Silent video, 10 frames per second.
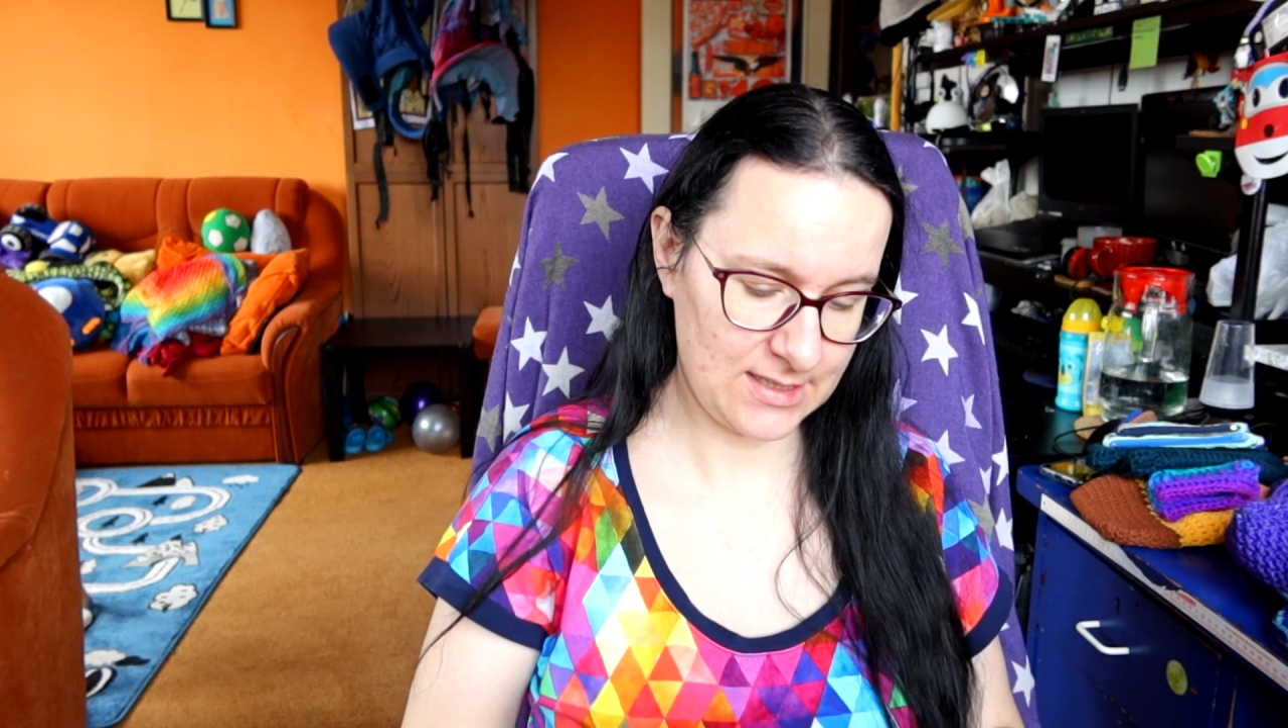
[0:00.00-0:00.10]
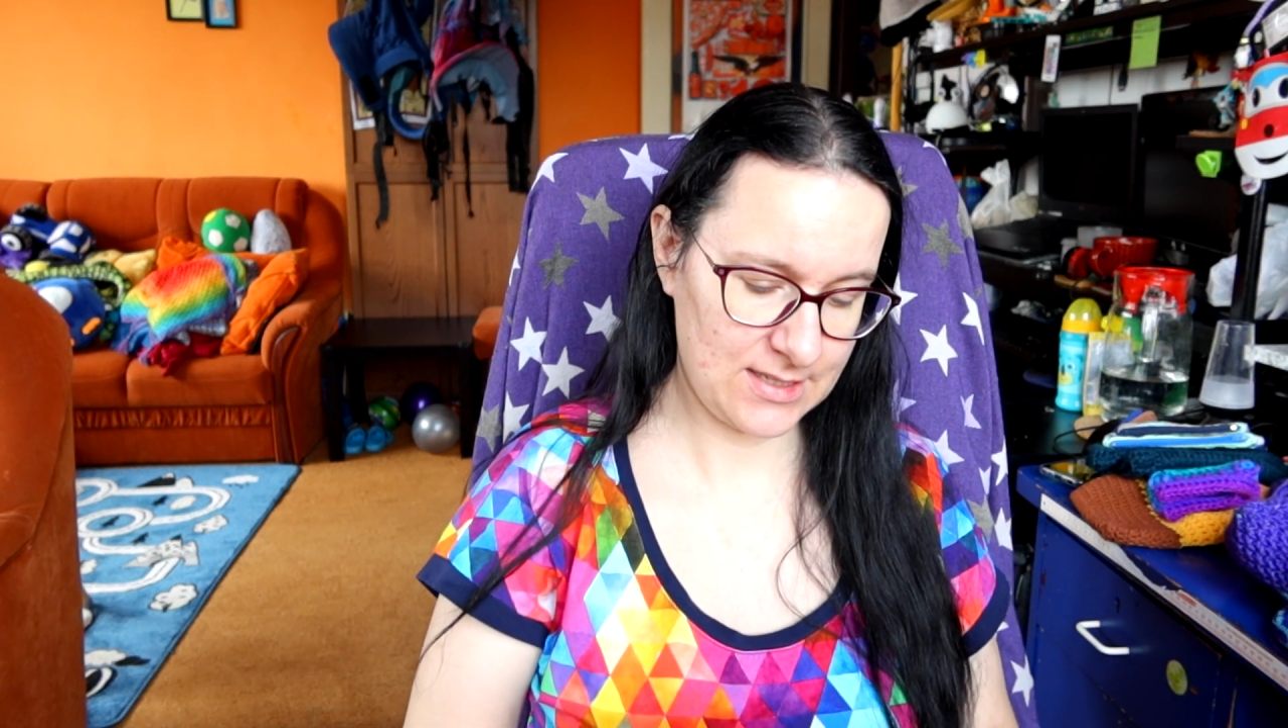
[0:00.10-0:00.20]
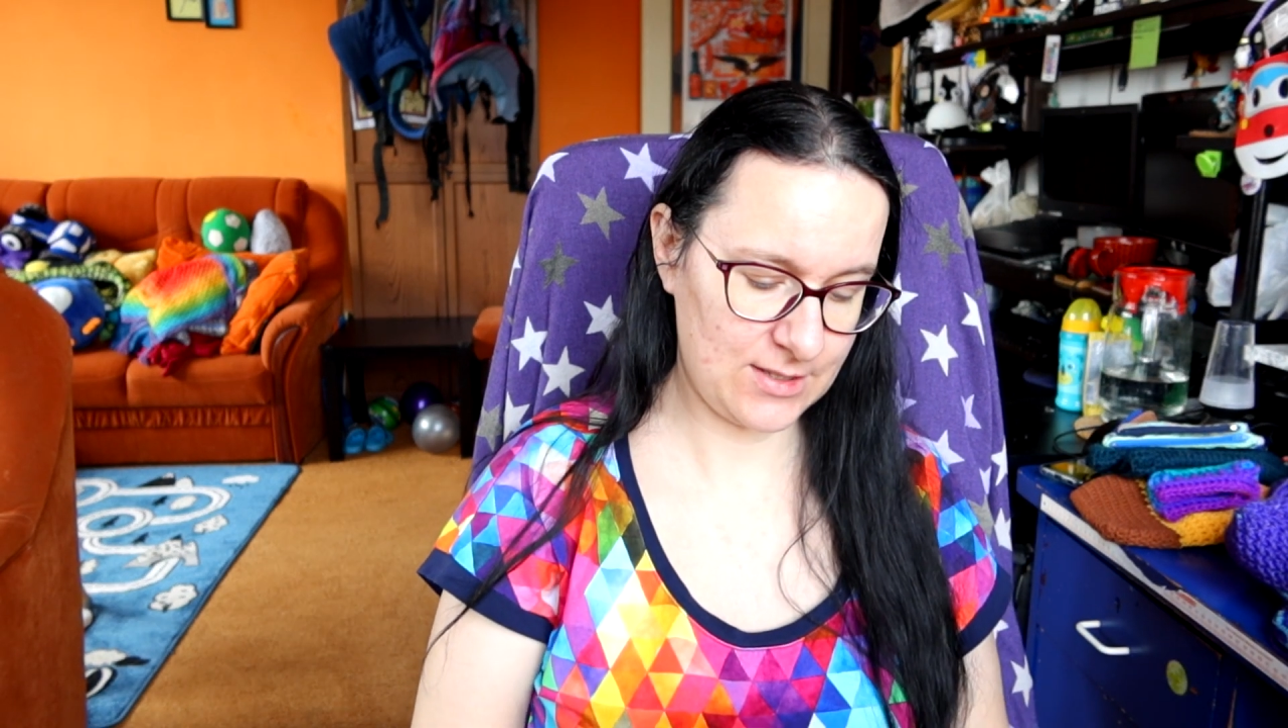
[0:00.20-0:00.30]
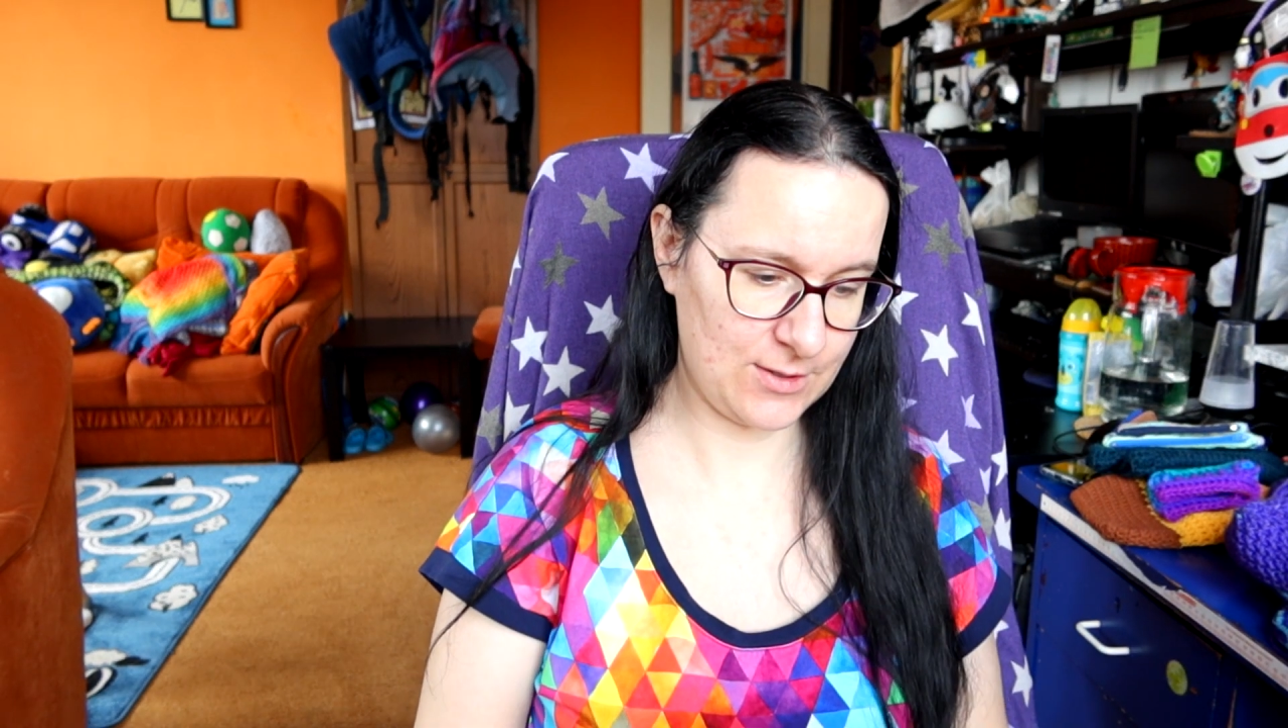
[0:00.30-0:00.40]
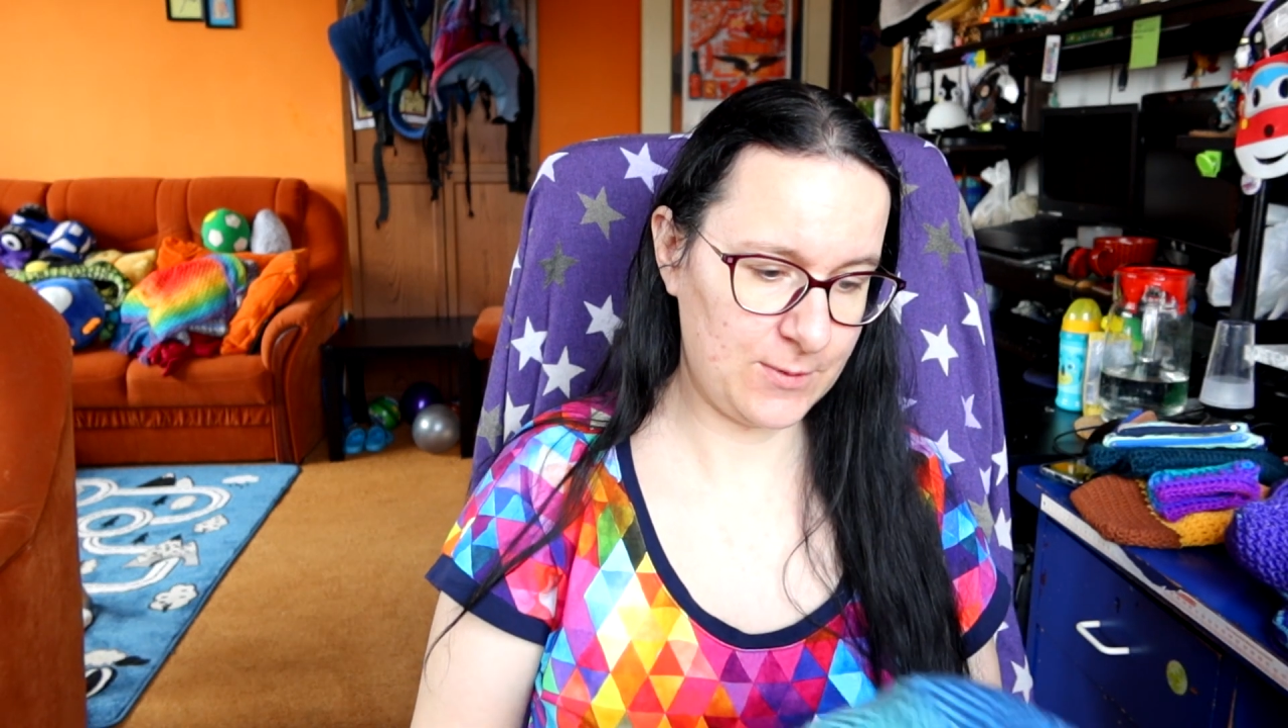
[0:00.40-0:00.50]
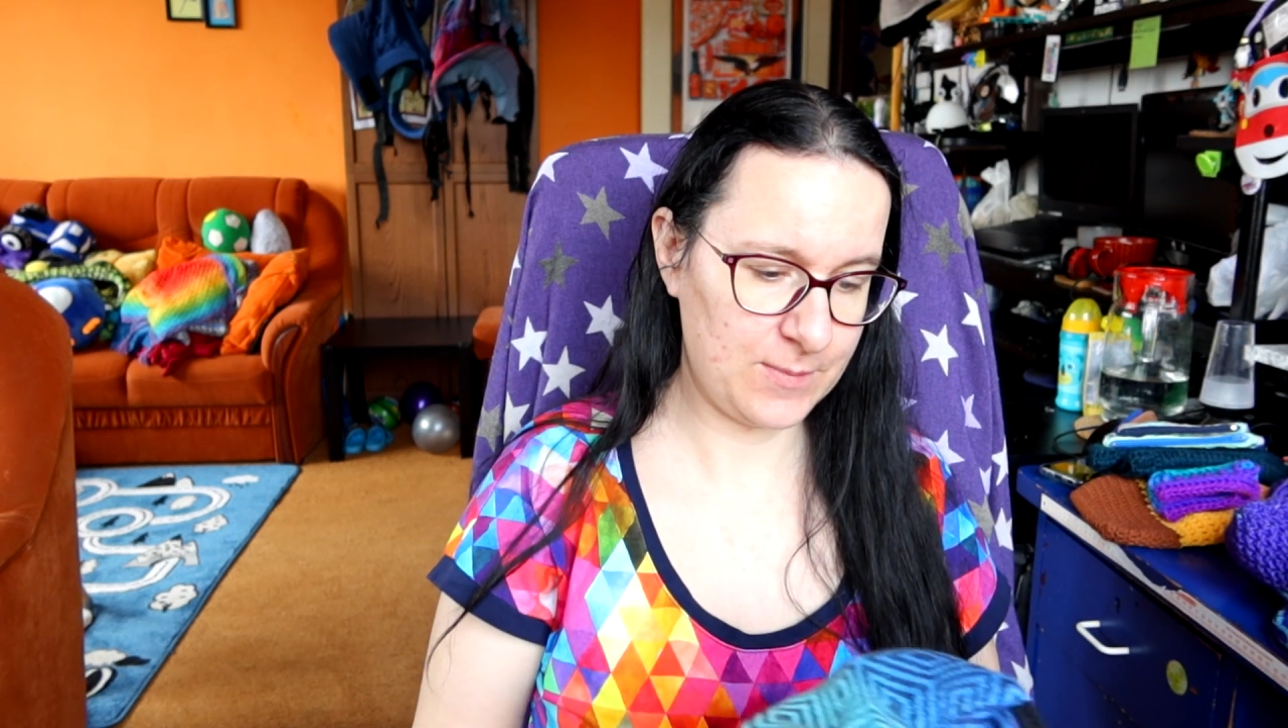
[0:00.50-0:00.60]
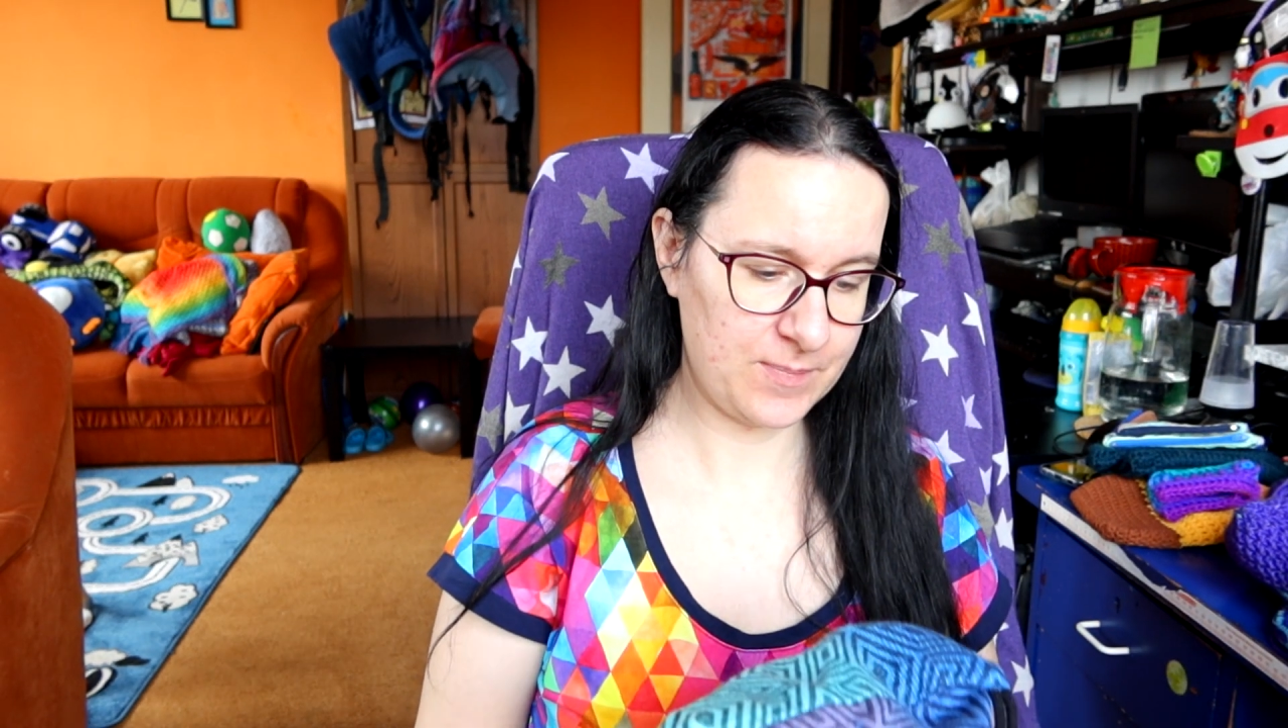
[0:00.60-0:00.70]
So